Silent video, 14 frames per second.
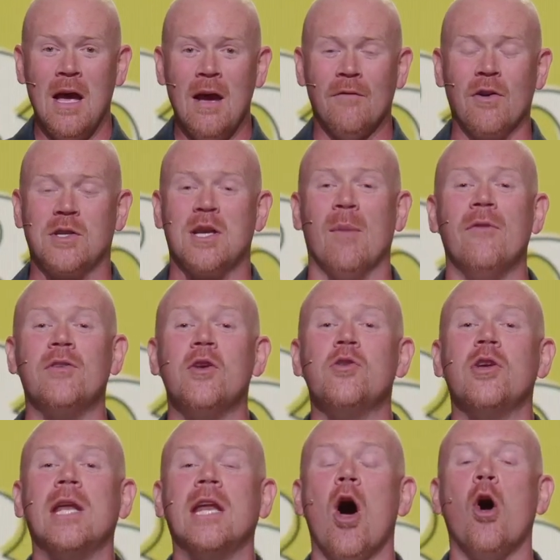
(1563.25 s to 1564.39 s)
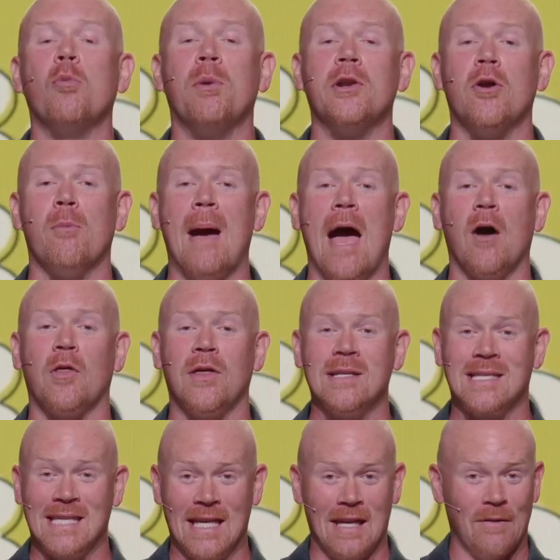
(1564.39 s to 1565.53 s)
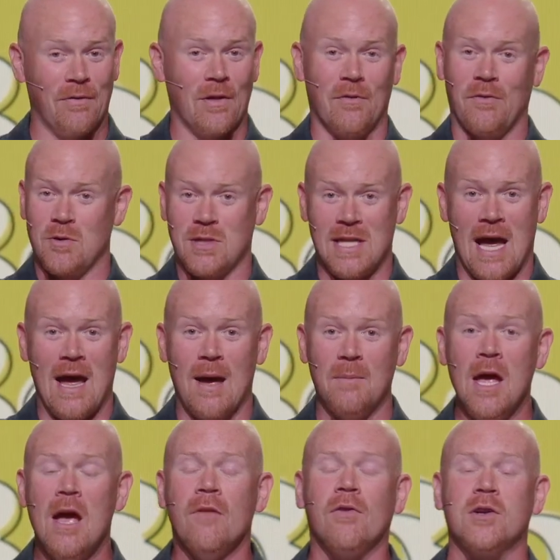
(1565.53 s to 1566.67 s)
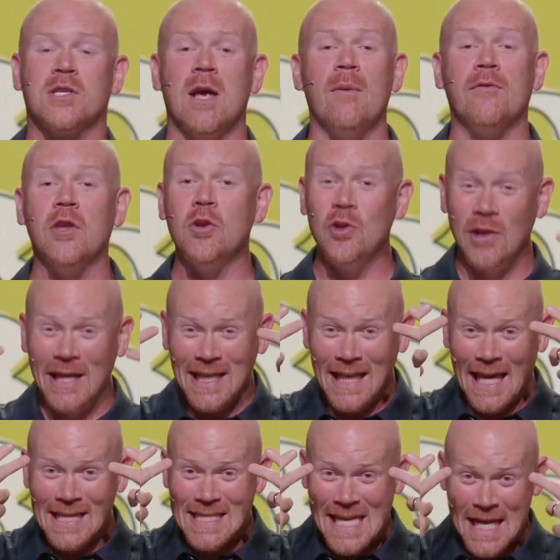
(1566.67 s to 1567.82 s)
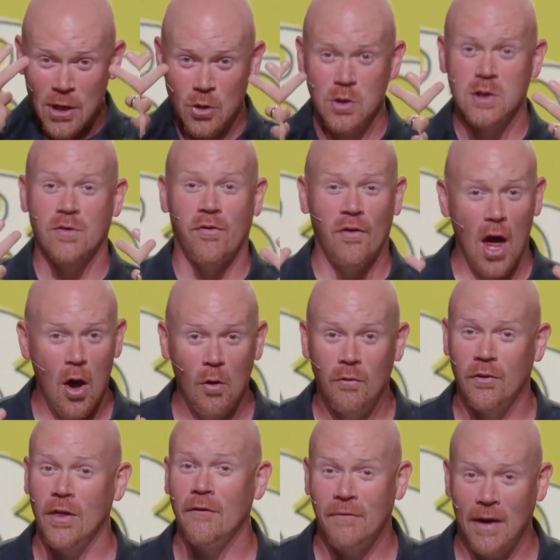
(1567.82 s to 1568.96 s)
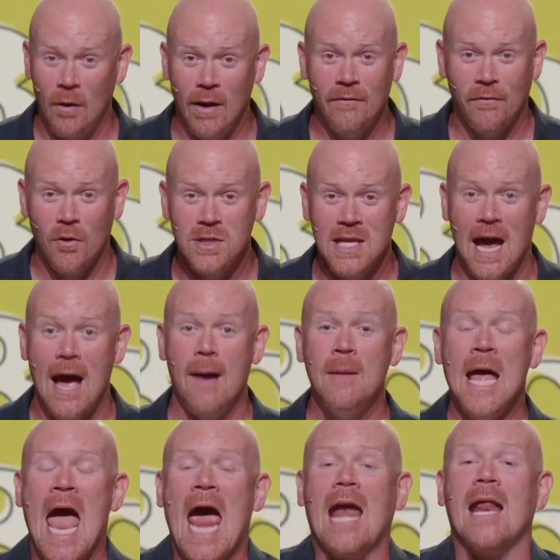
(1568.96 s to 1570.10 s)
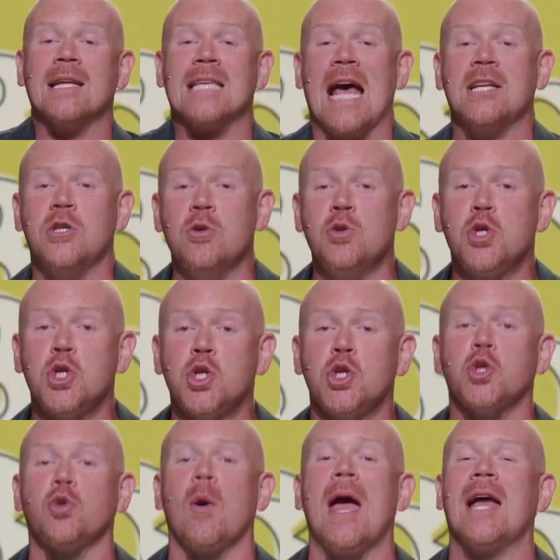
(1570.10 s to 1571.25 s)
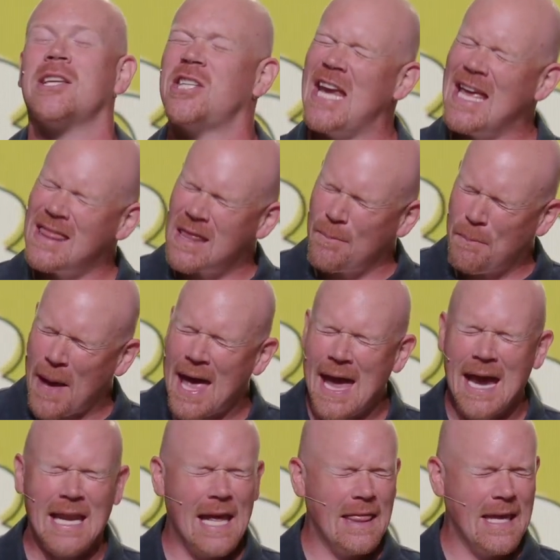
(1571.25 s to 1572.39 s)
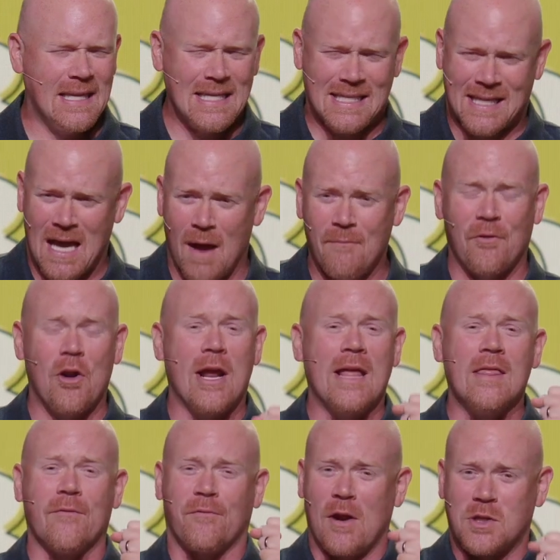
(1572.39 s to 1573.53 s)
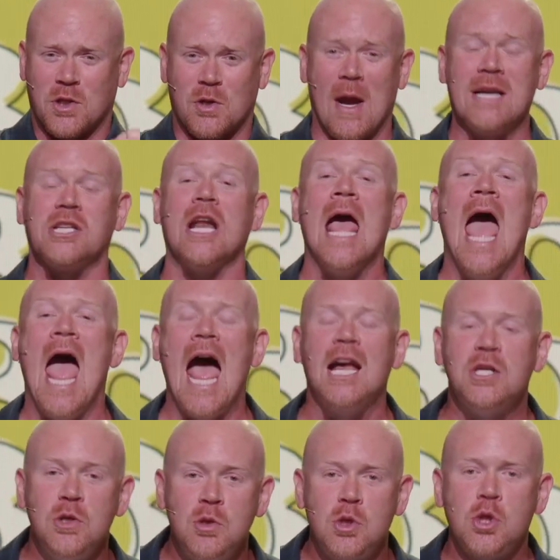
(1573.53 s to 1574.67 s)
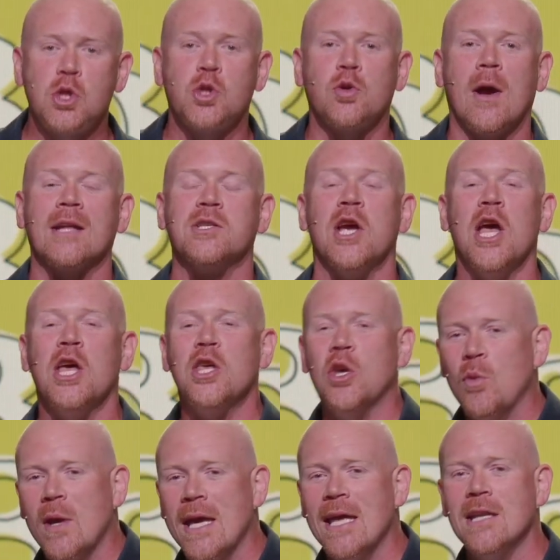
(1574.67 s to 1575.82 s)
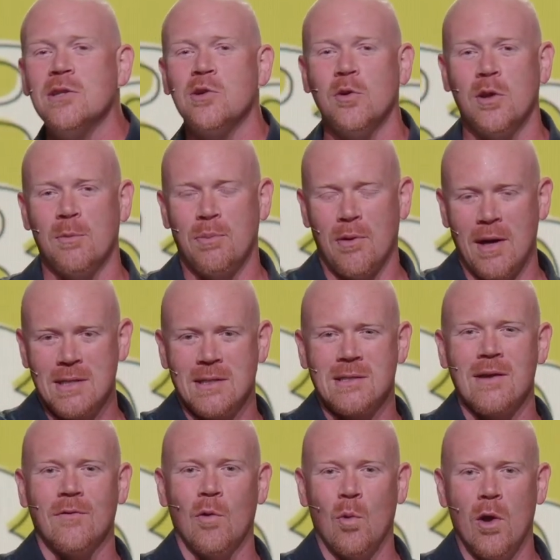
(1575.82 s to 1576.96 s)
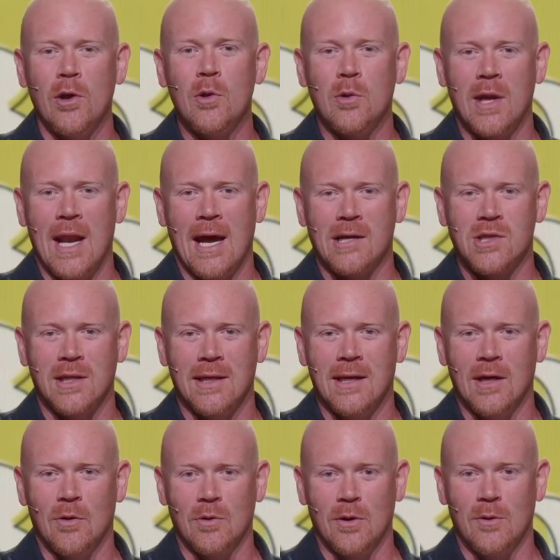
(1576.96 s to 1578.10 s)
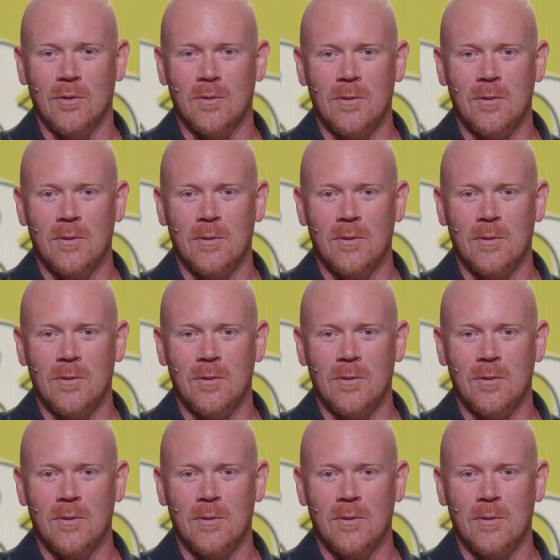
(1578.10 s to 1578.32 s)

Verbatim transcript: For some of you, you need to open your mouth and sing for the first time. For some of you, you need to let tears flow for the very first time. And it's as you stretch in the pain, in the discomfort, in the frustration, as you stretch, you enter the presence of the one who can actually heal you.